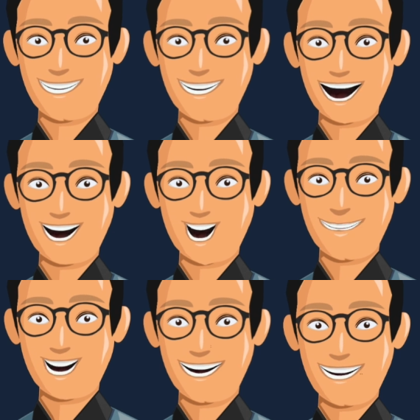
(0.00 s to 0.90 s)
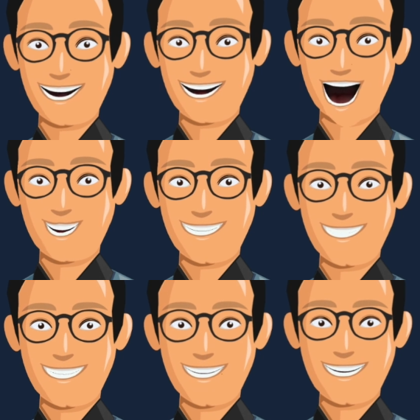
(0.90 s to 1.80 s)
Email content type.
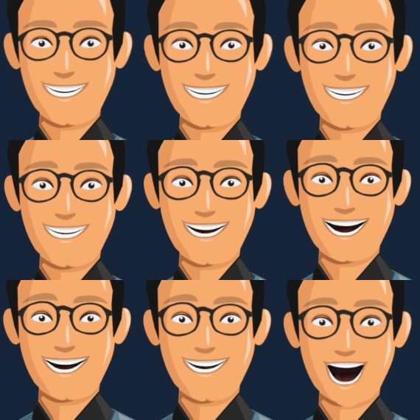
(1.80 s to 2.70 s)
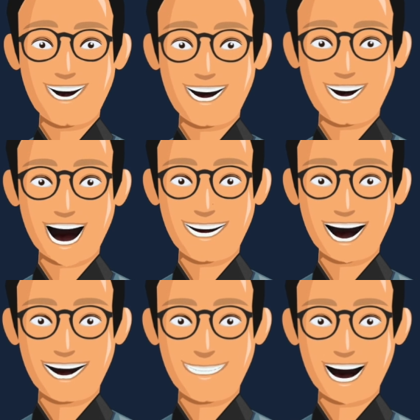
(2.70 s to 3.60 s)
This content type
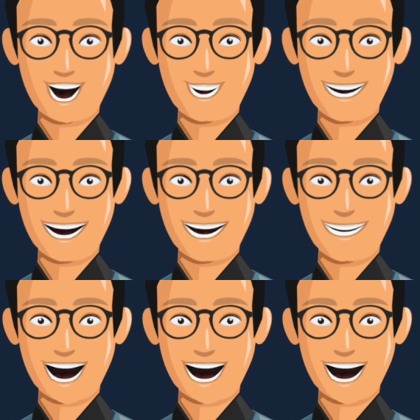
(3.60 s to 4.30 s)
is one-to-many